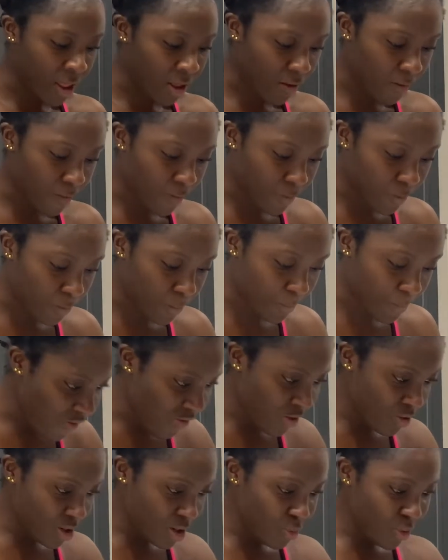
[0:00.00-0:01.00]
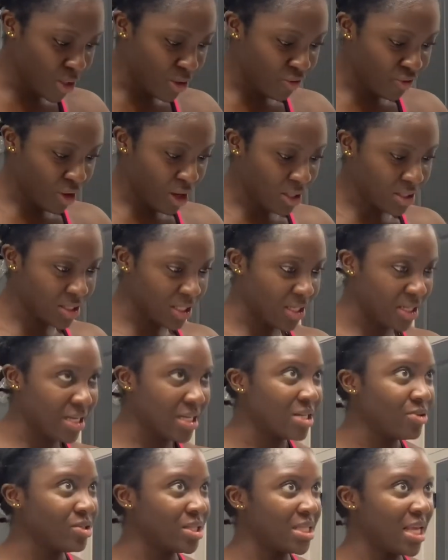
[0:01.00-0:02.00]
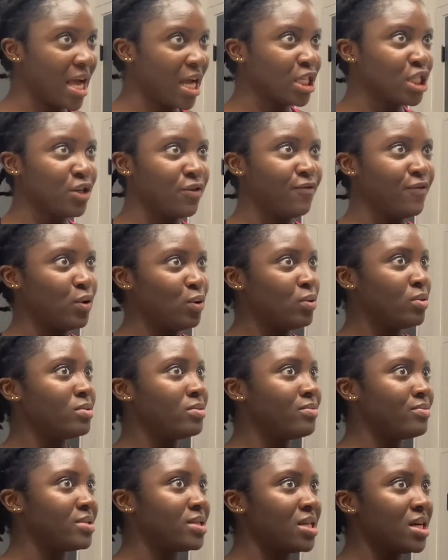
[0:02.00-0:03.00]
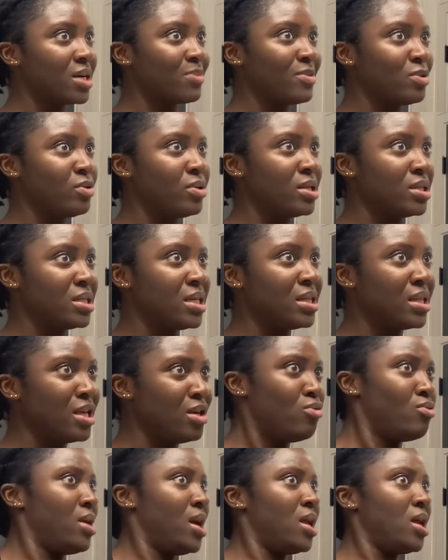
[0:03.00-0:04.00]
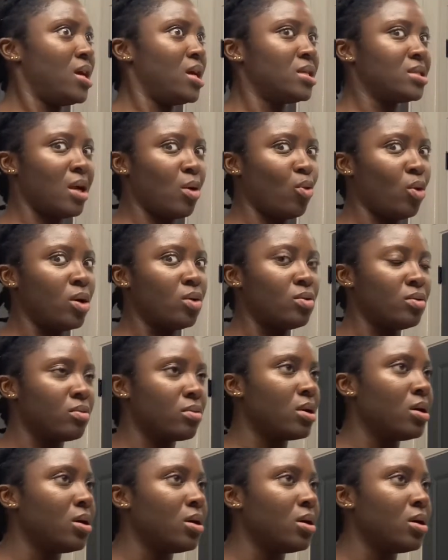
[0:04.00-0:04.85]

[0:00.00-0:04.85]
Ooh. You know, when you floss and there's actually food stuck between the teeth and you get it, it's like, whoa,